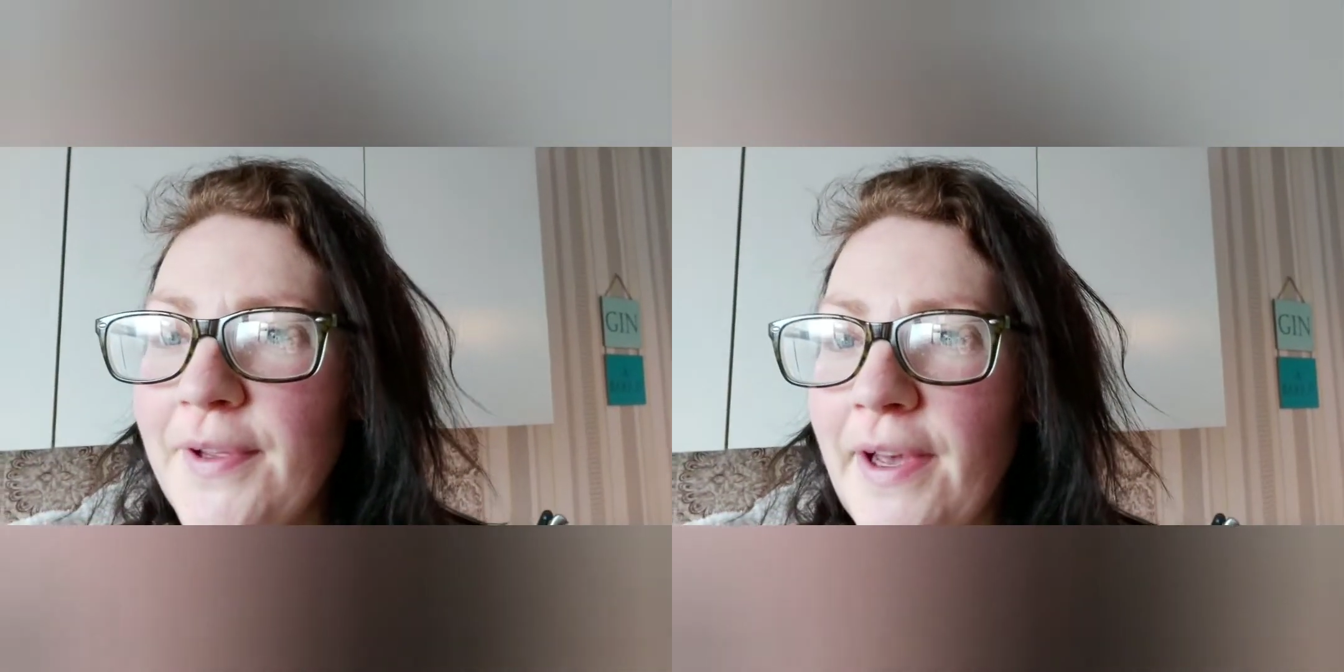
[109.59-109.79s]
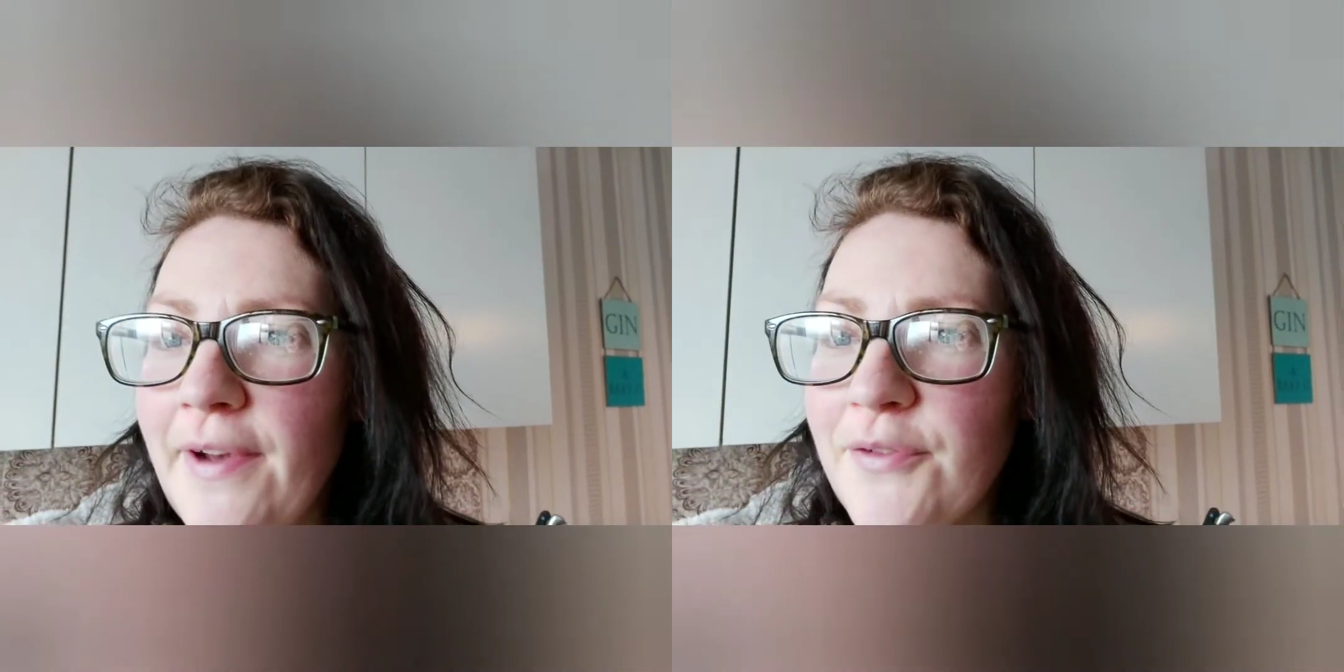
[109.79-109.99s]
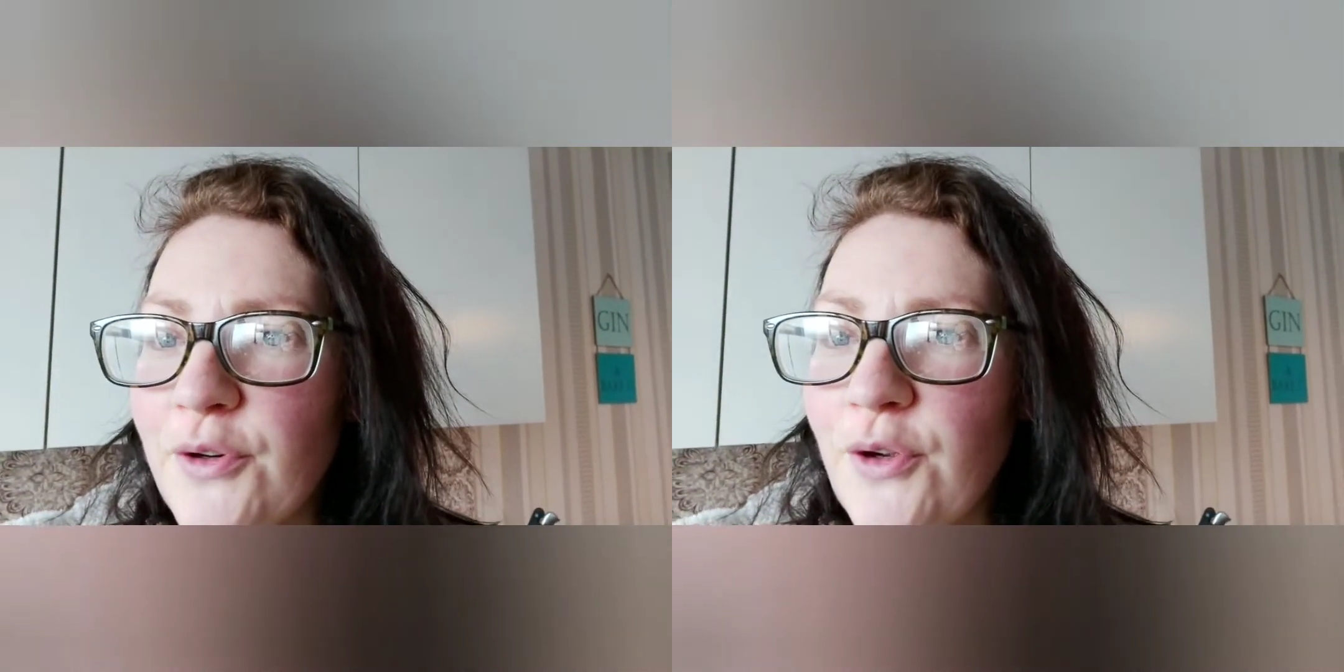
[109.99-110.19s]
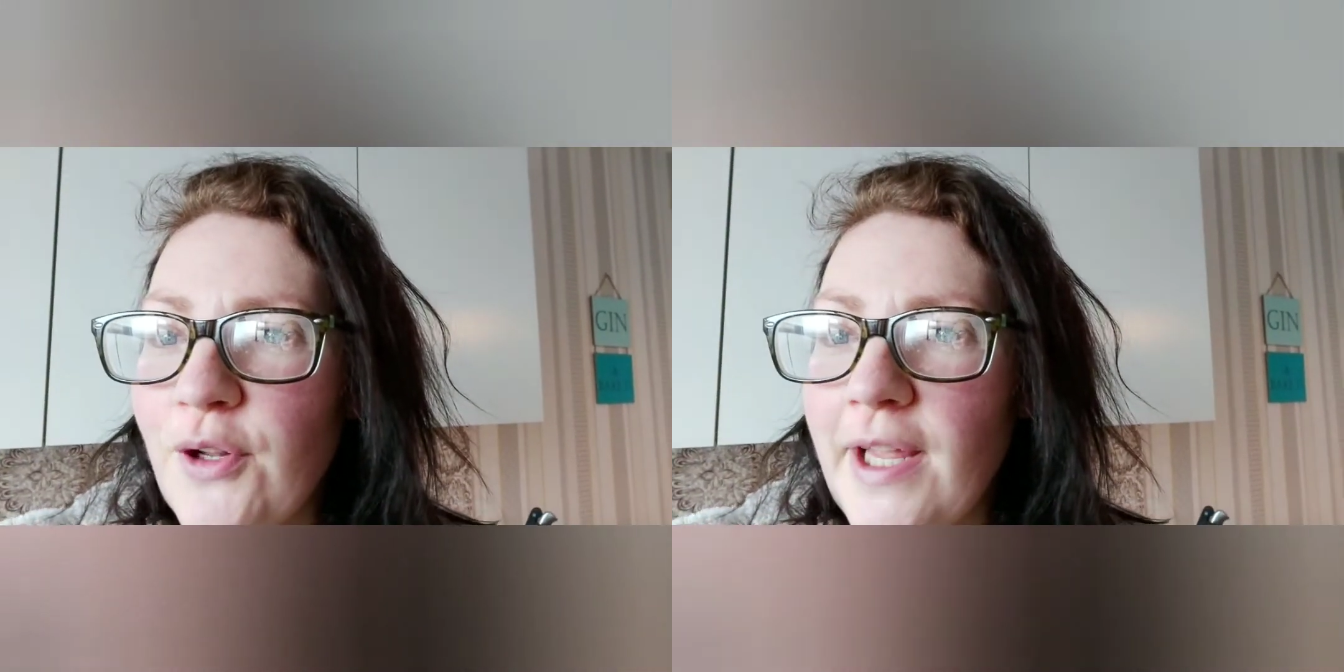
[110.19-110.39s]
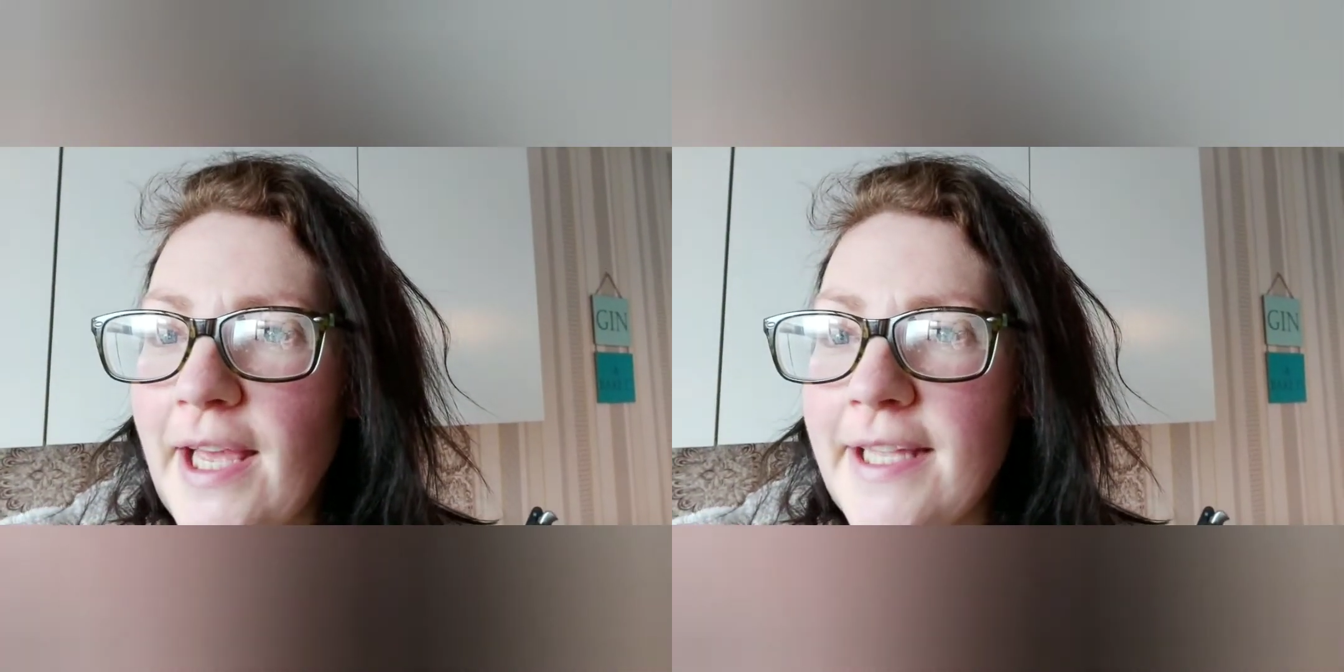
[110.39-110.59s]
after
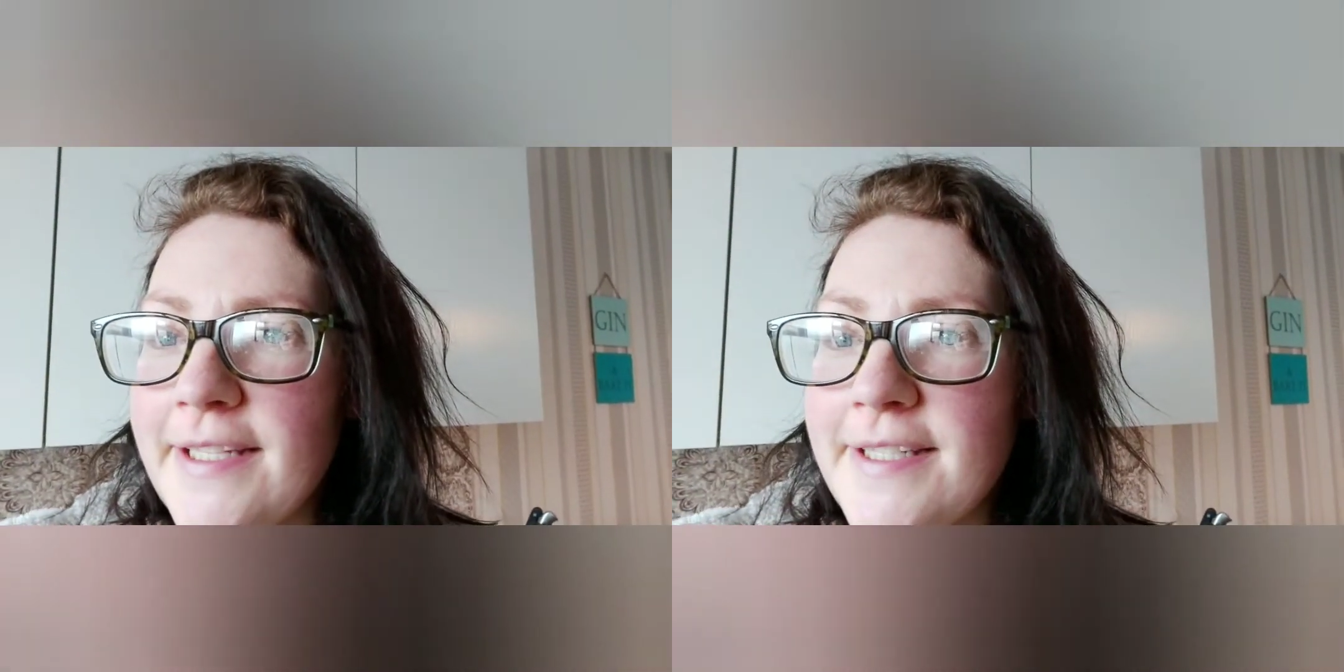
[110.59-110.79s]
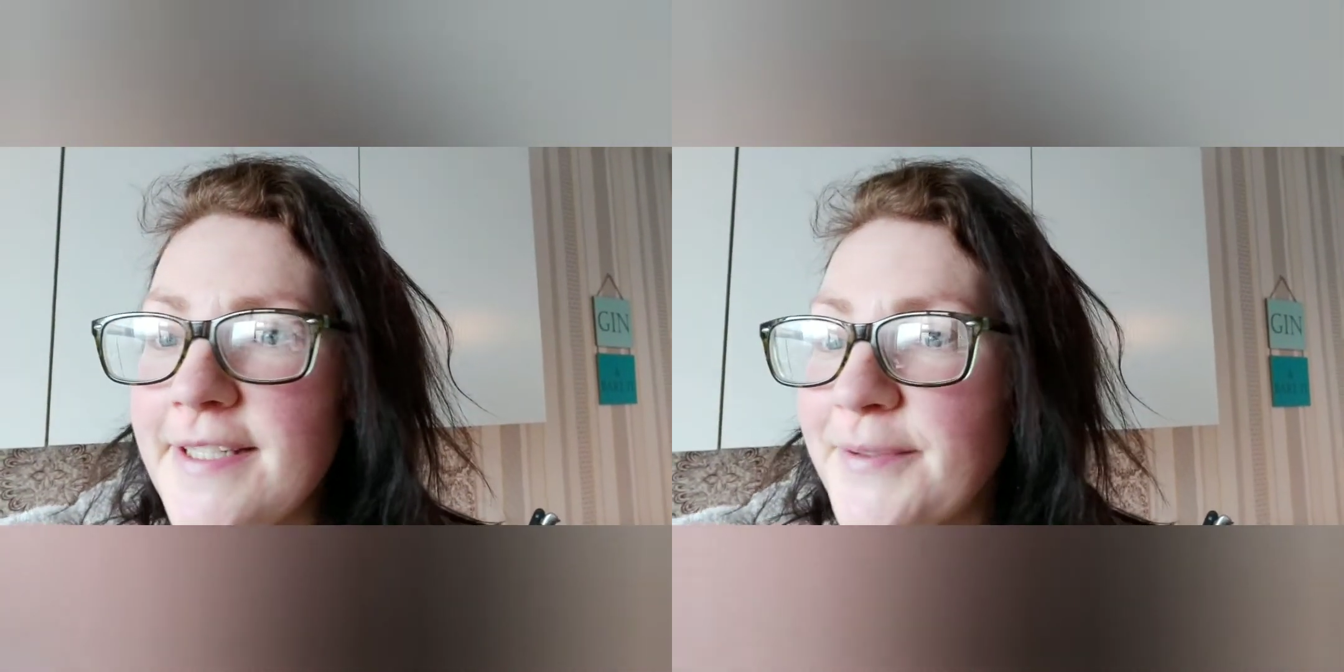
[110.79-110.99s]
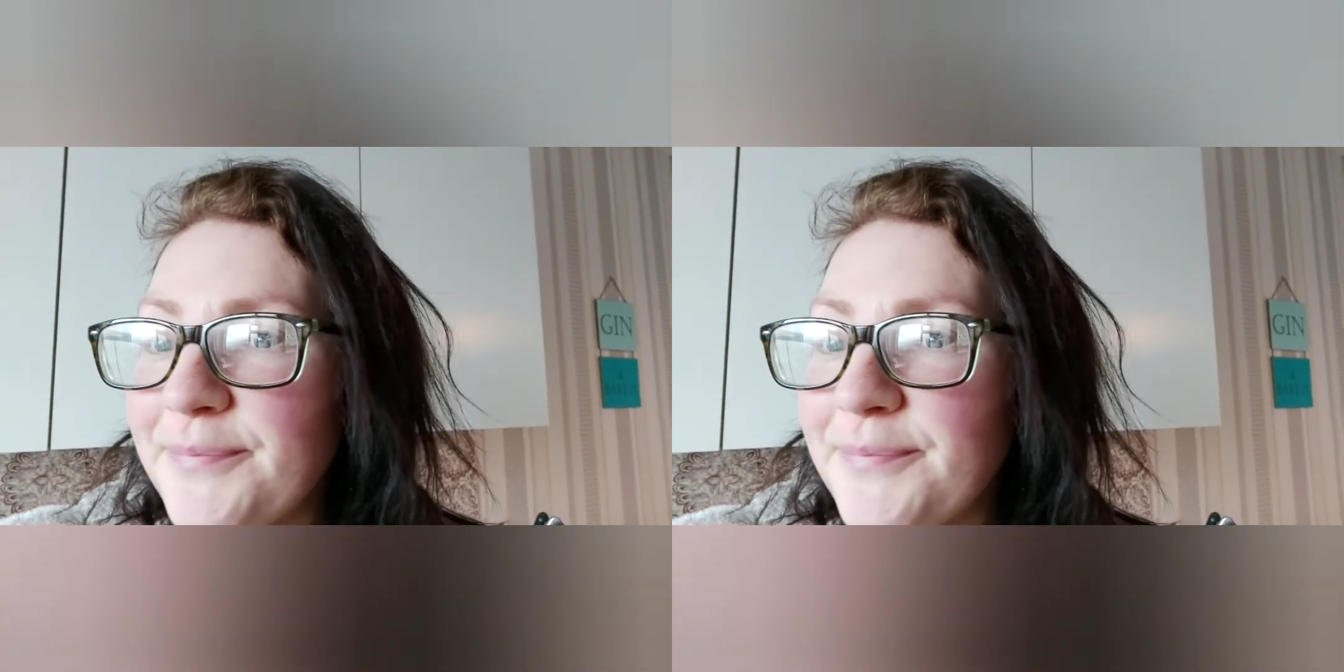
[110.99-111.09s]
all and